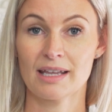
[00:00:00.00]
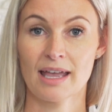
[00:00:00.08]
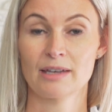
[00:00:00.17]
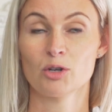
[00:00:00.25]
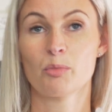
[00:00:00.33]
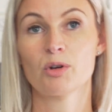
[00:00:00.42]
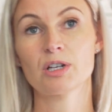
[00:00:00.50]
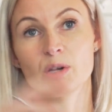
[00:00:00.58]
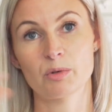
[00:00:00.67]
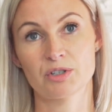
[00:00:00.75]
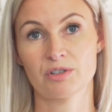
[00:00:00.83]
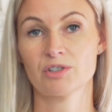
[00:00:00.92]
again, your body
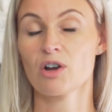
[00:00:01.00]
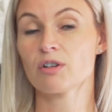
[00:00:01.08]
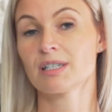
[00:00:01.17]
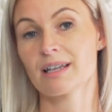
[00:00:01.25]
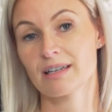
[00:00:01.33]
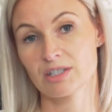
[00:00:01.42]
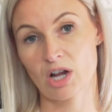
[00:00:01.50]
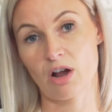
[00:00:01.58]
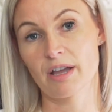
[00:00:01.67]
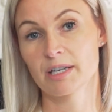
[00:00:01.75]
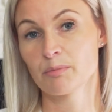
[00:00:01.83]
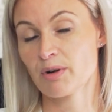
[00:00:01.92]
clock would just start to get
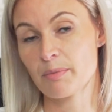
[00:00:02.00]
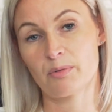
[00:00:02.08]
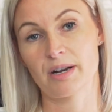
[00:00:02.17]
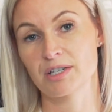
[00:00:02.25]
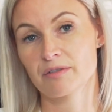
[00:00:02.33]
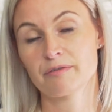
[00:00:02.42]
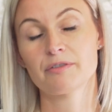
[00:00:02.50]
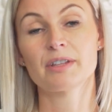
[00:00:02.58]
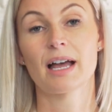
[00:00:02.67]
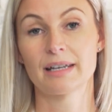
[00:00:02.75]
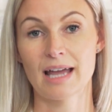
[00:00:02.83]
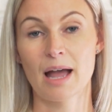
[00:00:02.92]
tired in preparation for
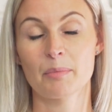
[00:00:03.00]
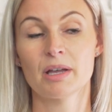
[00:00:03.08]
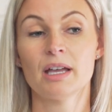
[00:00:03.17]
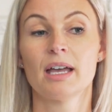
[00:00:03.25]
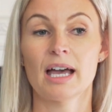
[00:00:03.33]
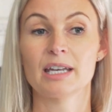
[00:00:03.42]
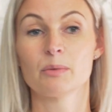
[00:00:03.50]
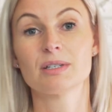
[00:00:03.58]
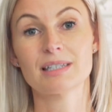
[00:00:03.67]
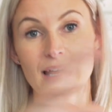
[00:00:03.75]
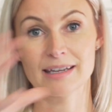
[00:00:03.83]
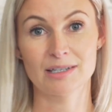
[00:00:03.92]
that nap, and it
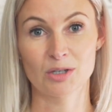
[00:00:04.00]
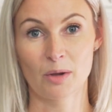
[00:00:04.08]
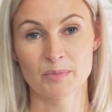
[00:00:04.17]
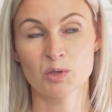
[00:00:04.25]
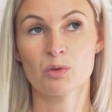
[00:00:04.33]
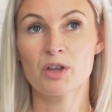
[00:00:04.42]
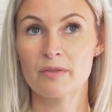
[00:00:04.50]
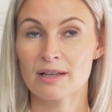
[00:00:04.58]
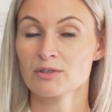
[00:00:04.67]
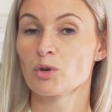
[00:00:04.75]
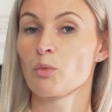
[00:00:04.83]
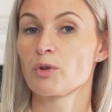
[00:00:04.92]
would take it on. So although
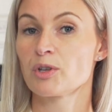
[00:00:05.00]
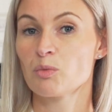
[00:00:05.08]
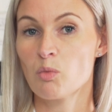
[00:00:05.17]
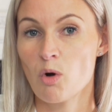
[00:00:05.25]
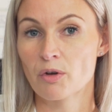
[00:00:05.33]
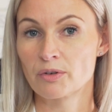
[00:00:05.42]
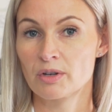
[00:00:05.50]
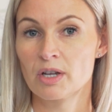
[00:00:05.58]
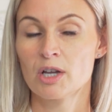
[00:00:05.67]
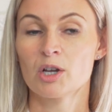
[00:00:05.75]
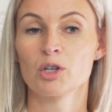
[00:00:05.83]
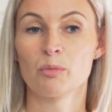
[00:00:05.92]
that's not what you want,
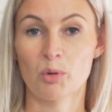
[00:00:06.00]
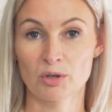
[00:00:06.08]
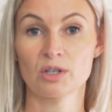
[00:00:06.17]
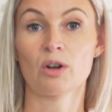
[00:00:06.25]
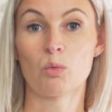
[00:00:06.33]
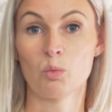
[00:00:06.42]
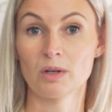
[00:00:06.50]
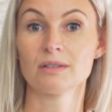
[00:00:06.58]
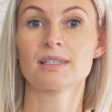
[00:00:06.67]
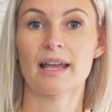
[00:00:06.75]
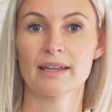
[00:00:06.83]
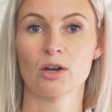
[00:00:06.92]
your body clock
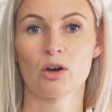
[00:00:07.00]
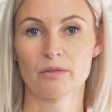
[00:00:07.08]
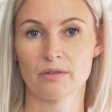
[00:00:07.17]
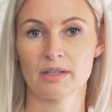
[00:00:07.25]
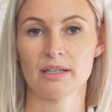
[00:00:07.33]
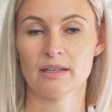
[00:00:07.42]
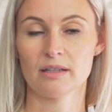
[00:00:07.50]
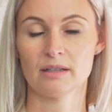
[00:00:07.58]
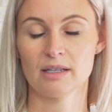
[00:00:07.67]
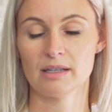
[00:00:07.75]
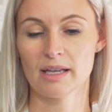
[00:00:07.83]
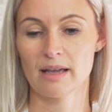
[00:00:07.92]
will take on the
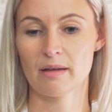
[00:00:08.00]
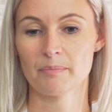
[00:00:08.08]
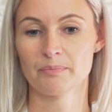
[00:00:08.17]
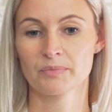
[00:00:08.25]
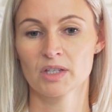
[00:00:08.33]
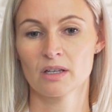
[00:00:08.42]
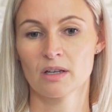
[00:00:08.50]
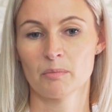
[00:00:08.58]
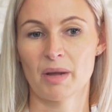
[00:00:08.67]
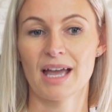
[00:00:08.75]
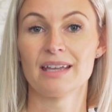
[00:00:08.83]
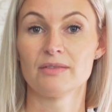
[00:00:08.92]

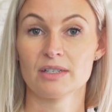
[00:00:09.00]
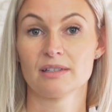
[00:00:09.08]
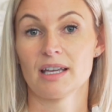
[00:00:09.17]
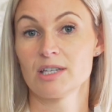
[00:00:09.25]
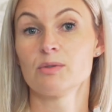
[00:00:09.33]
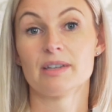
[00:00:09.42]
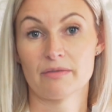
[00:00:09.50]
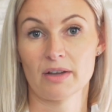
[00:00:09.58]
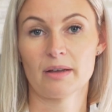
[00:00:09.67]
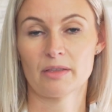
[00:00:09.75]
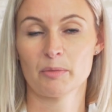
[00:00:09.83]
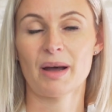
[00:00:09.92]
behaviours that you give
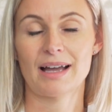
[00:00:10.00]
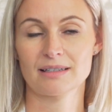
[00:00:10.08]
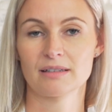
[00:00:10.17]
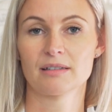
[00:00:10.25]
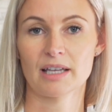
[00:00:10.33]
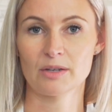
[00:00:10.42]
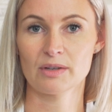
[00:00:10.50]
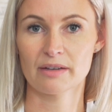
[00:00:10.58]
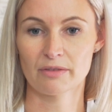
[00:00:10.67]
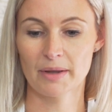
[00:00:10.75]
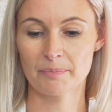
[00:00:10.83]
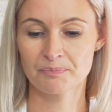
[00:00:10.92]
it and the patterns that you
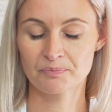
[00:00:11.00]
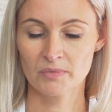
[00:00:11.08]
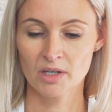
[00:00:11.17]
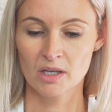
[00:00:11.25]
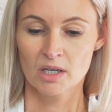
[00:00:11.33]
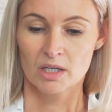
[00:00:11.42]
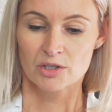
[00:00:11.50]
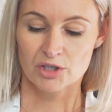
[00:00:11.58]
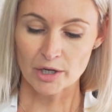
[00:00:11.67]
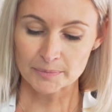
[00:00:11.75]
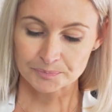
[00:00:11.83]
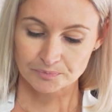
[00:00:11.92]
give it.
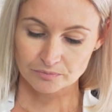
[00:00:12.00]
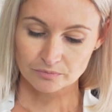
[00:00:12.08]
So